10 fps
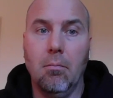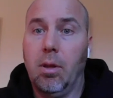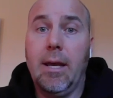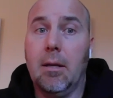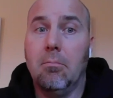
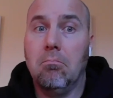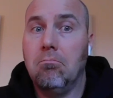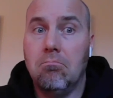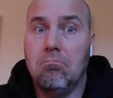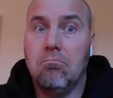play it,
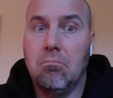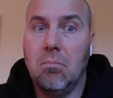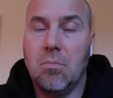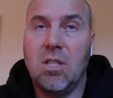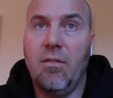
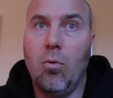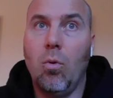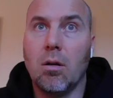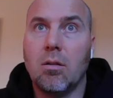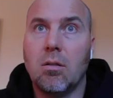see if it
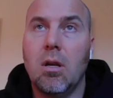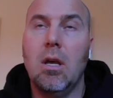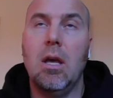works.